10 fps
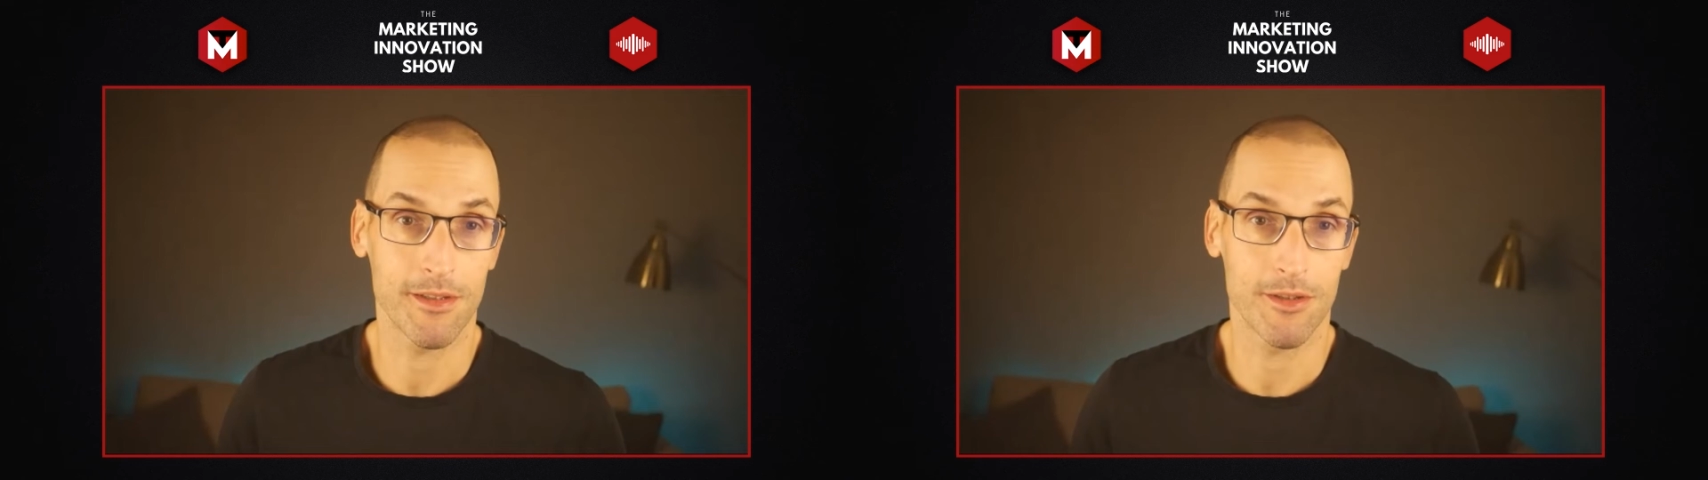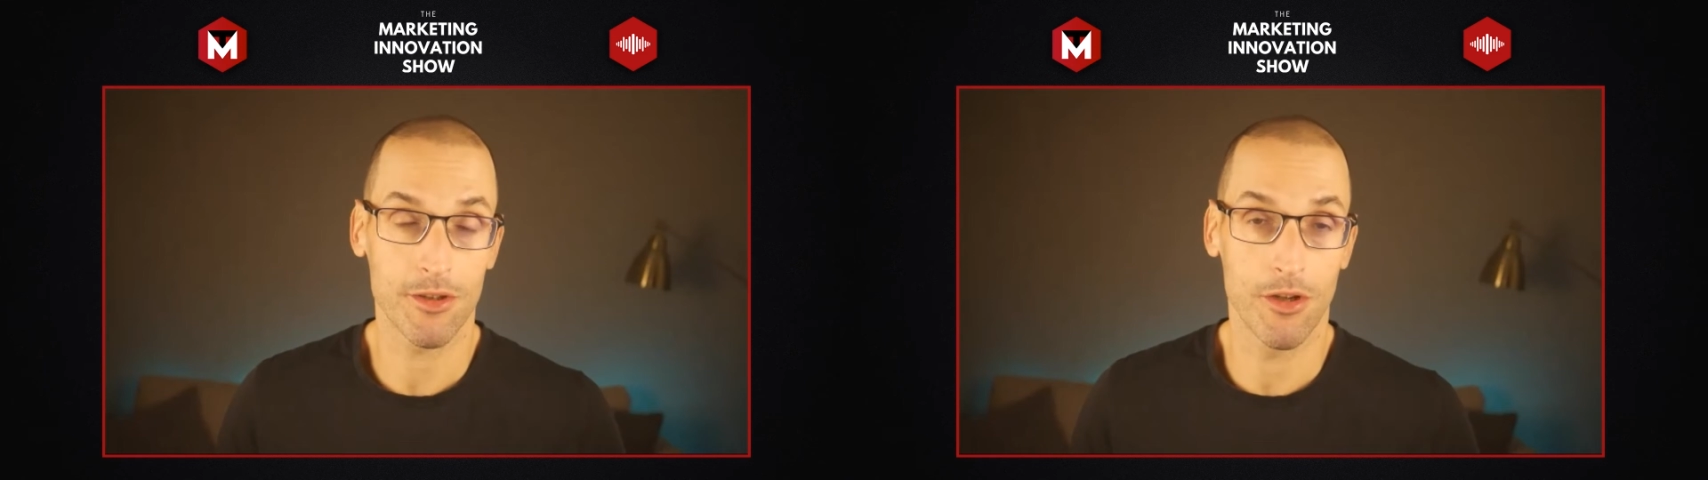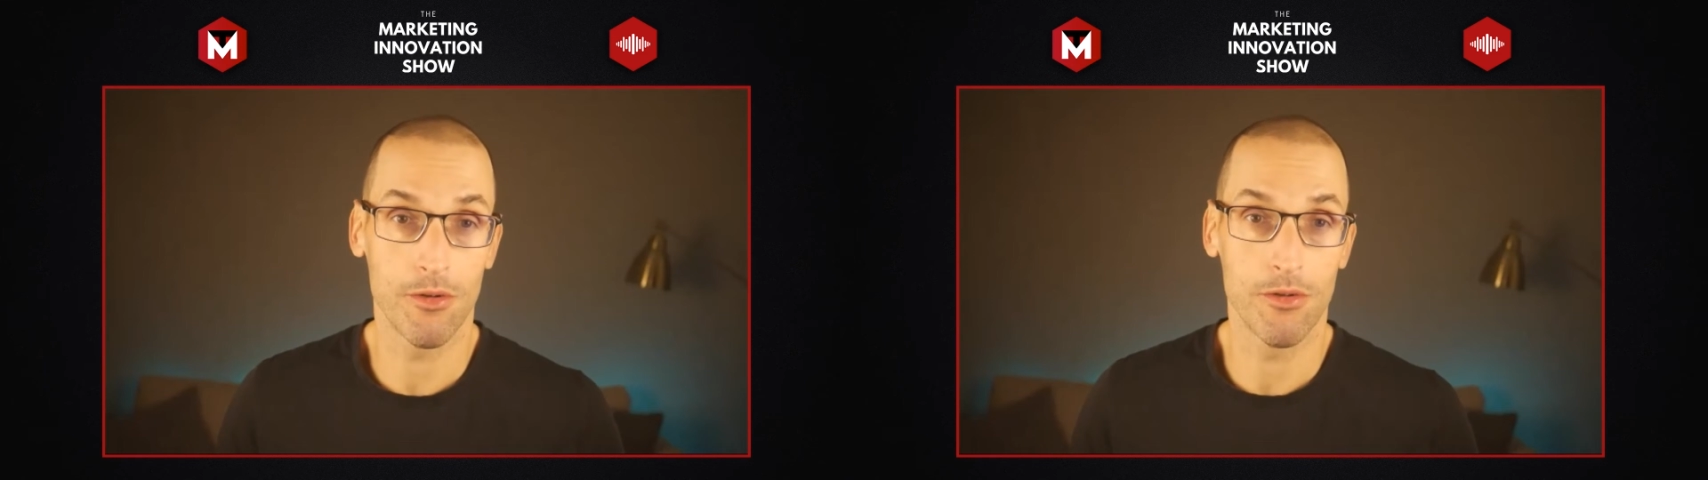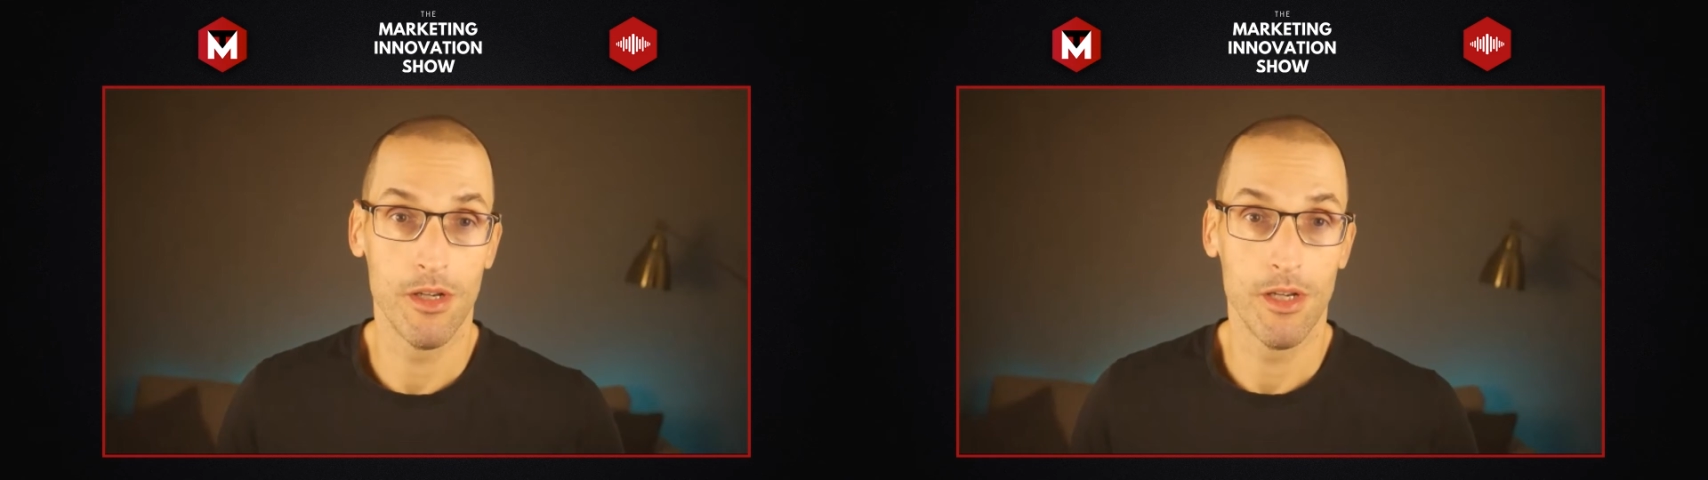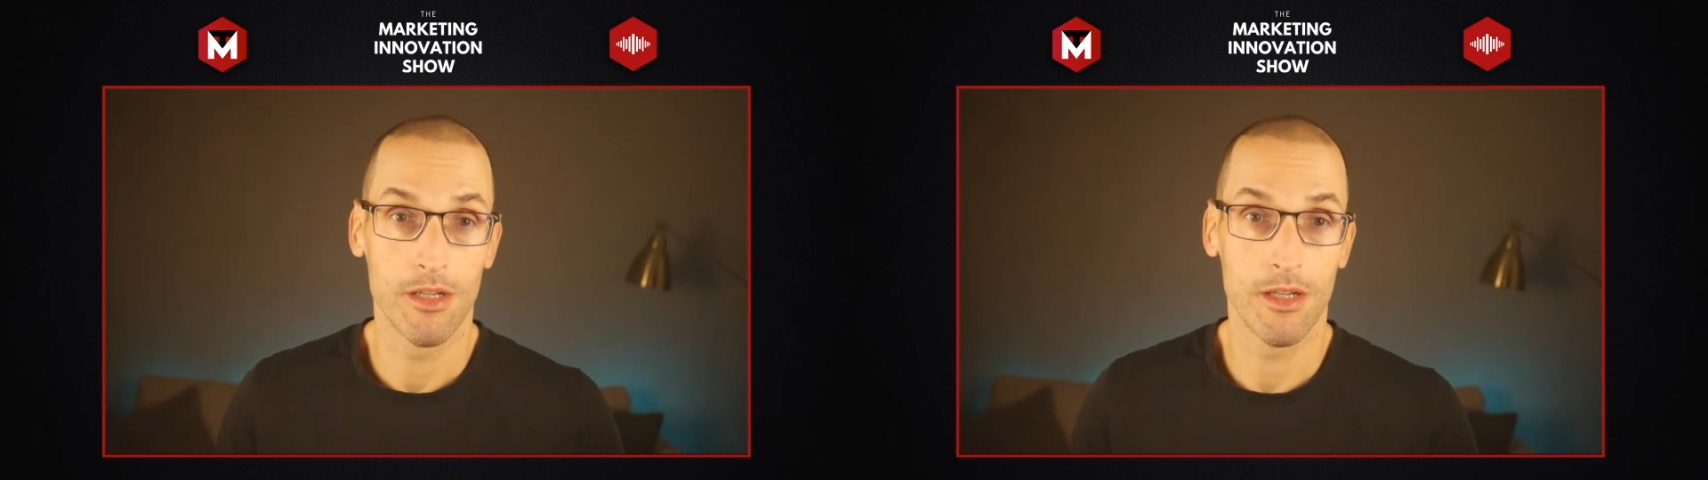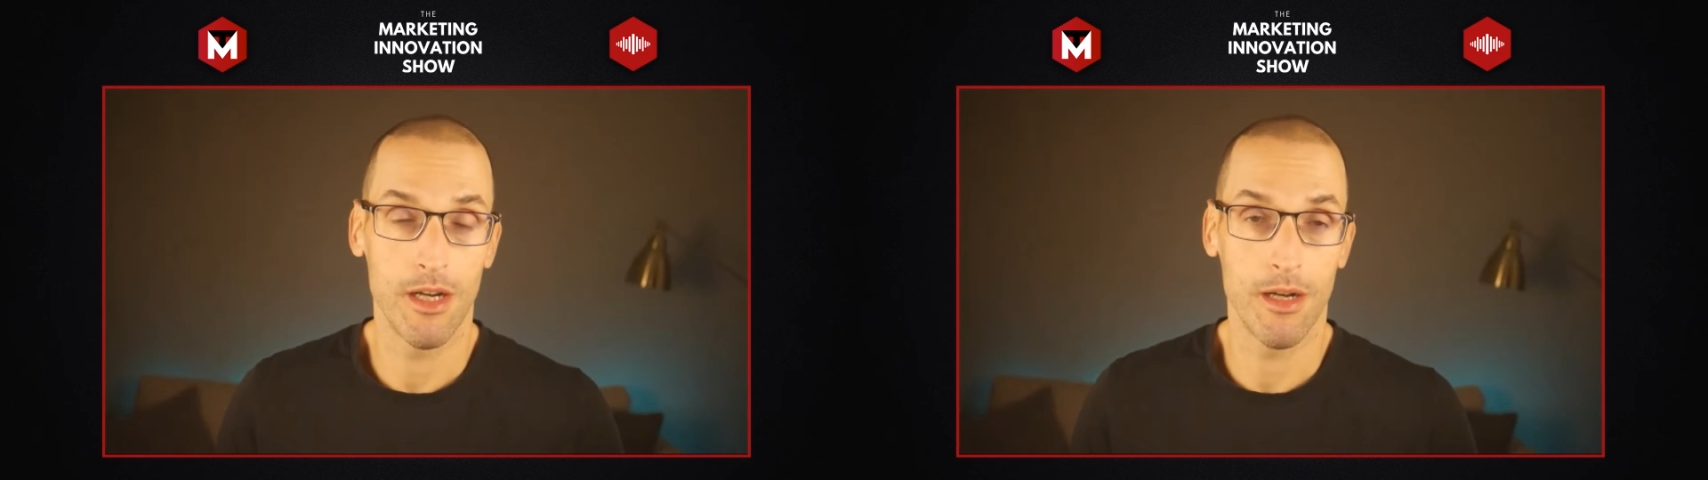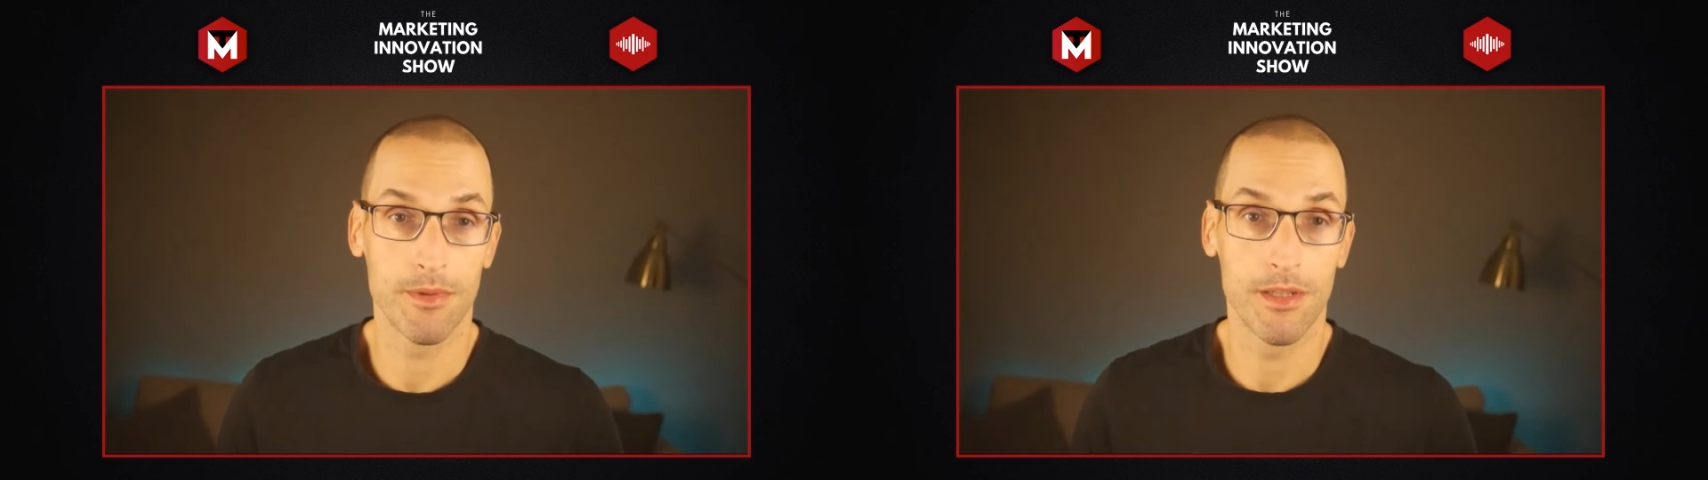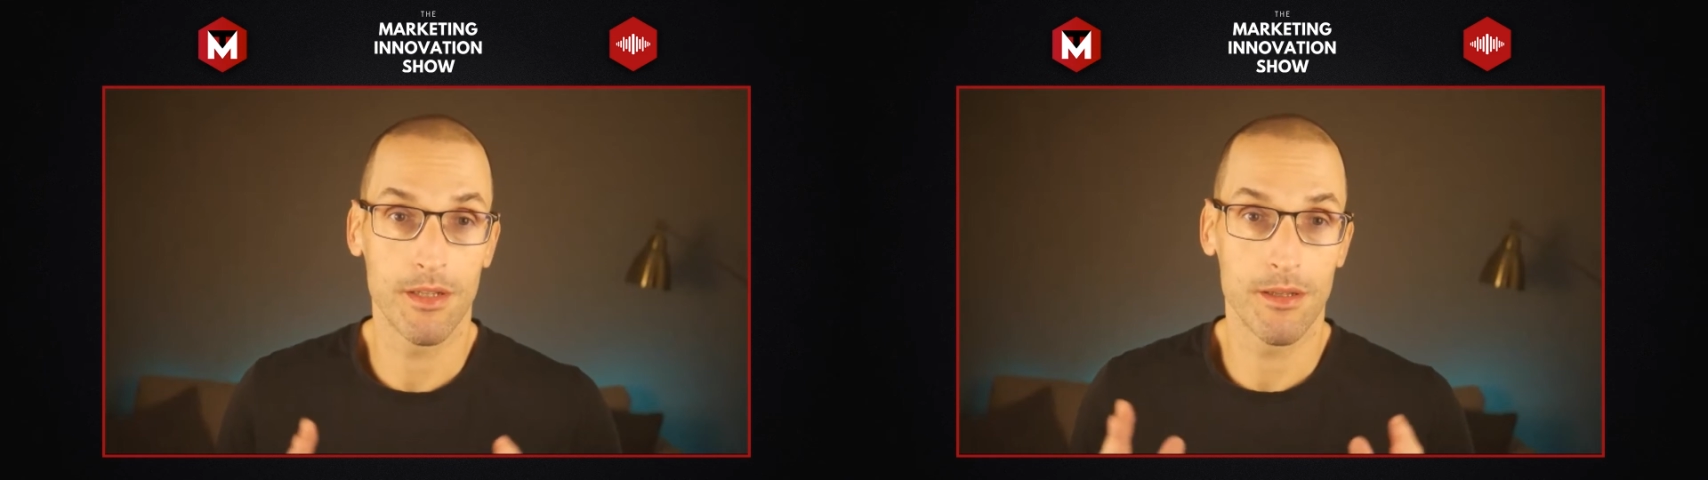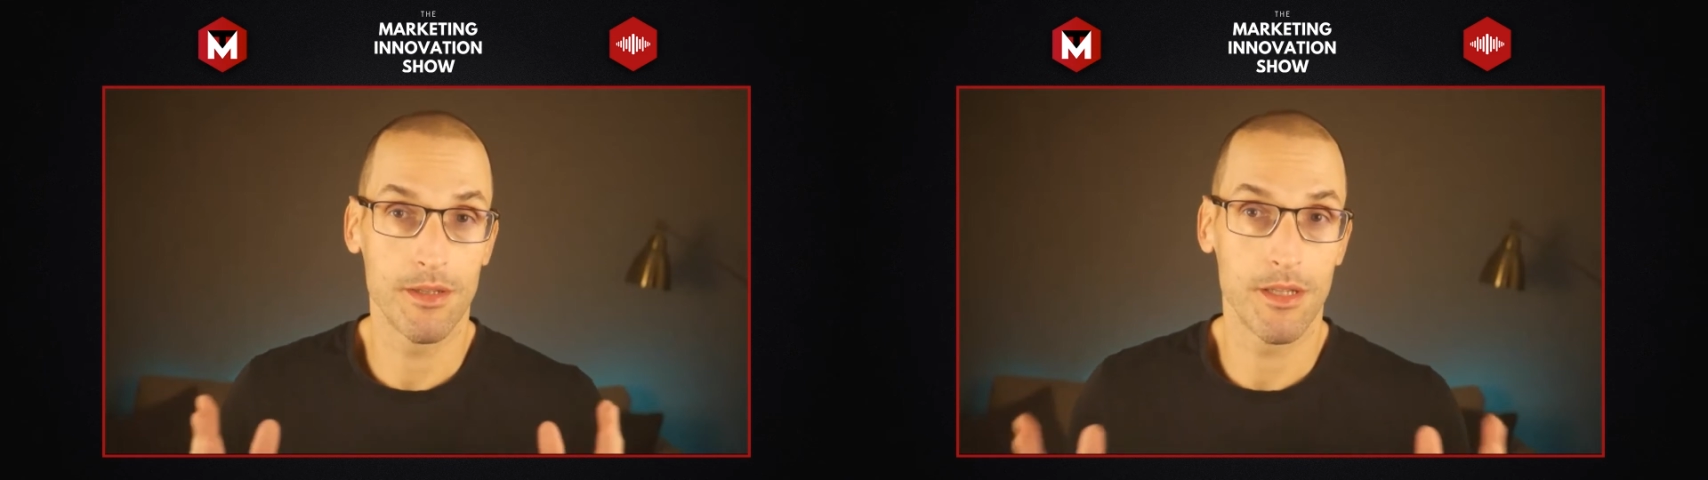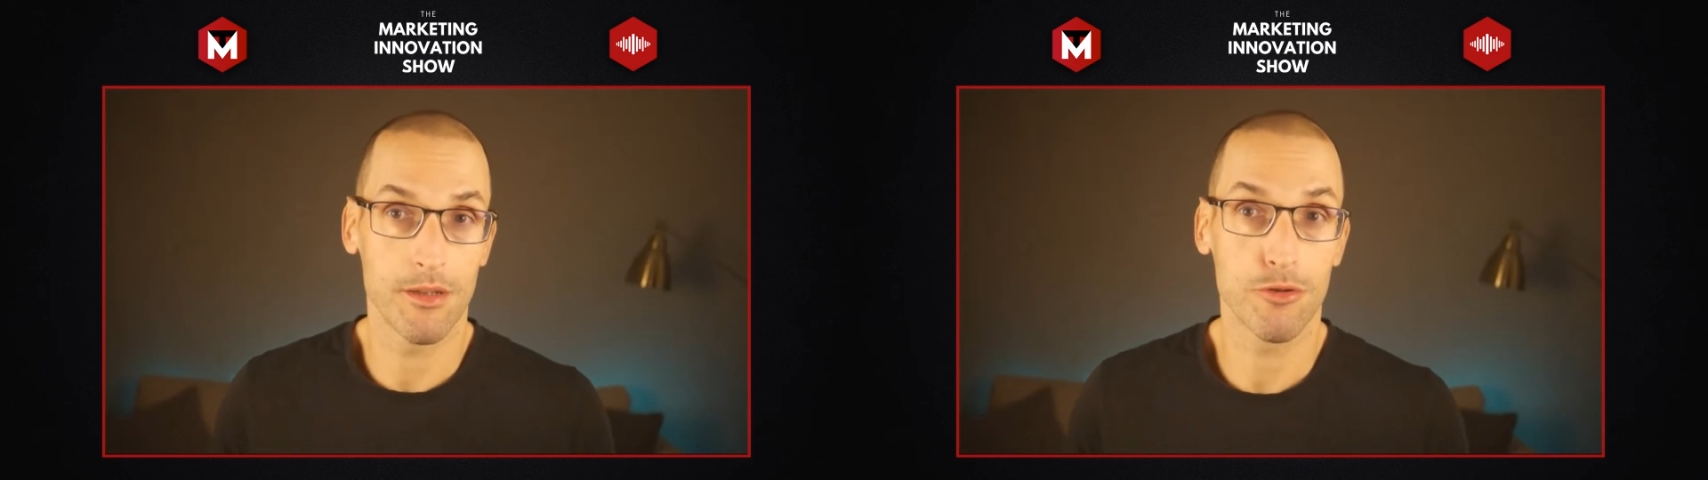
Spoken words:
So the